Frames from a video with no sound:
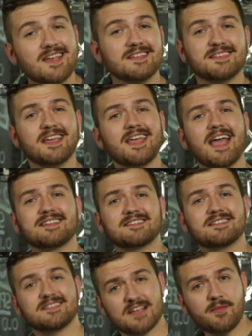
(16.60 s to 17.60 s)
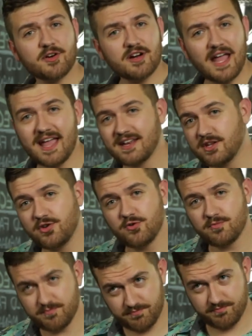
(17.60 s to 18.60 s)
Seeing as it's summer and
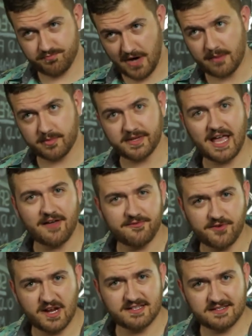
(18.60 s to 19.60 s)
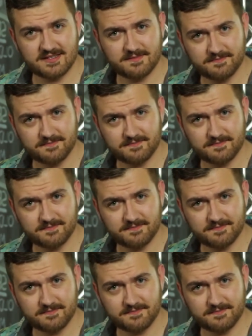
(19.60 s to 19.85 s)
you probably have friends,